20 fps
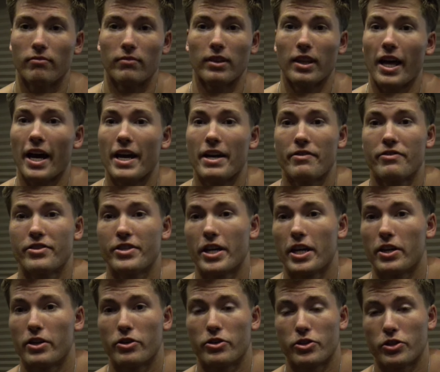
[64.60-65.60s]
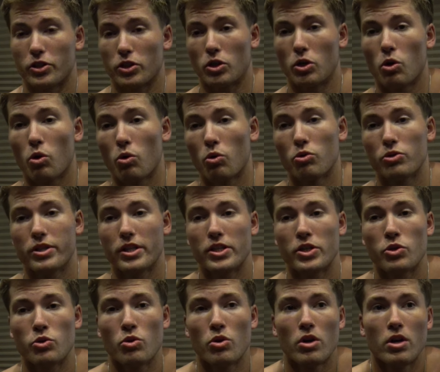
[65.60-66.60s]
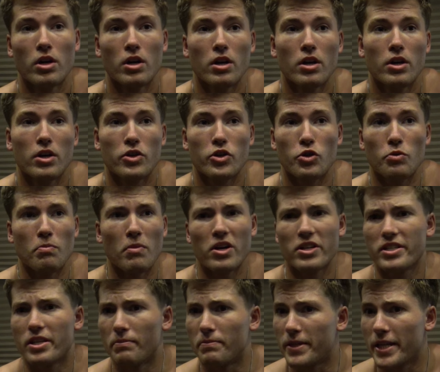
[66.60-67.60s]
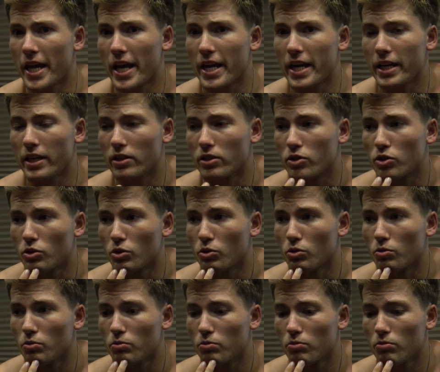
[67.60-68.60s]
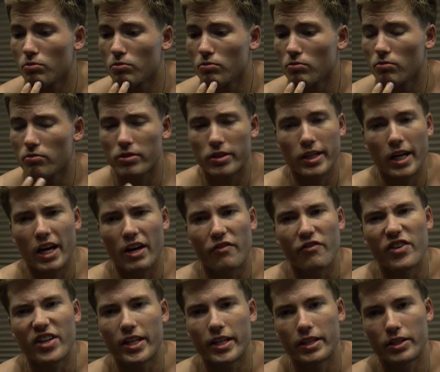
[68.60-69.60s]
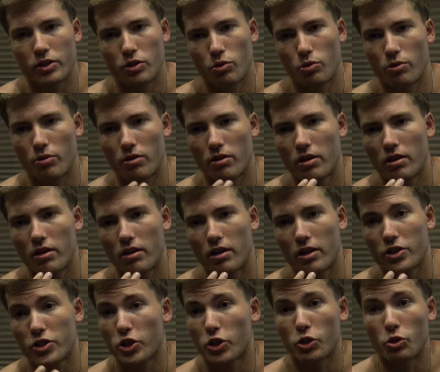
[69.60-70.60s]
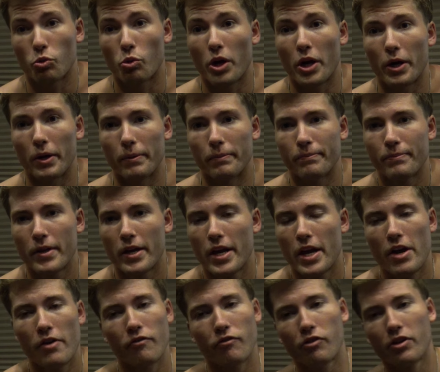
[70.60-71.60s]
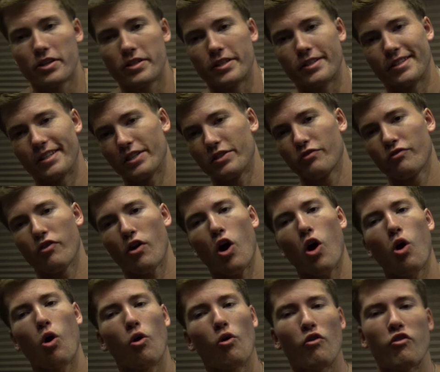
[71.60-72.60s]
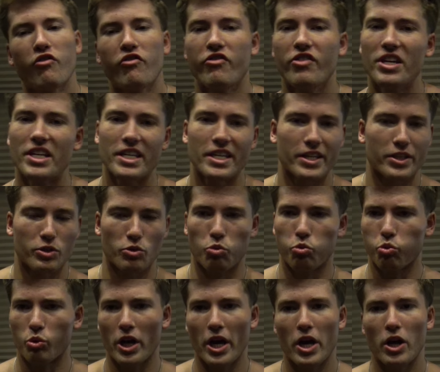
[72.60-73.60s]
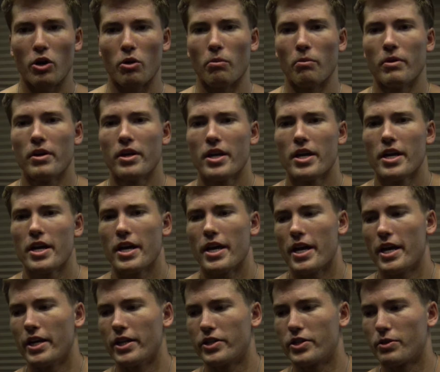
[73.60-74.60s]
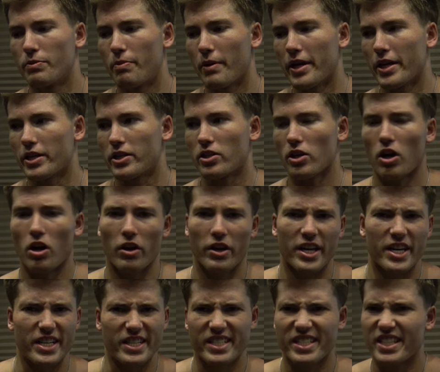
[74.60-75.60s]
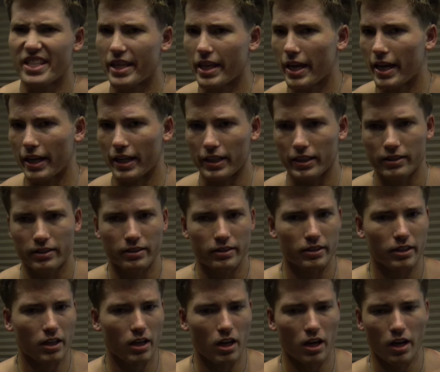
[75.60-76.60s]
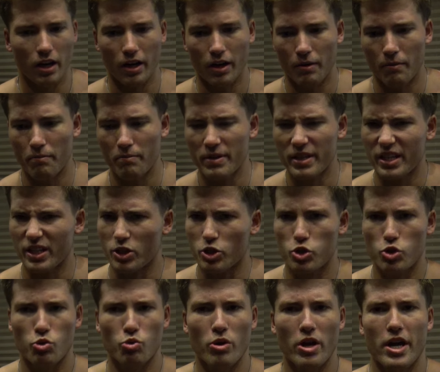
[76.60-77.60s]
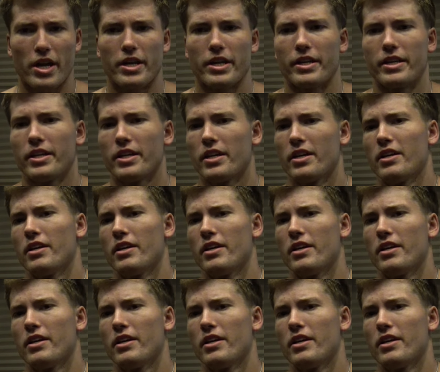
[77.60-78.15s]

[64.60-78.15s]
life standards and goals that you must attain to kind of fit into a certain realm. For instance, this whole fitness realm, it's based on aesthetics, being shredded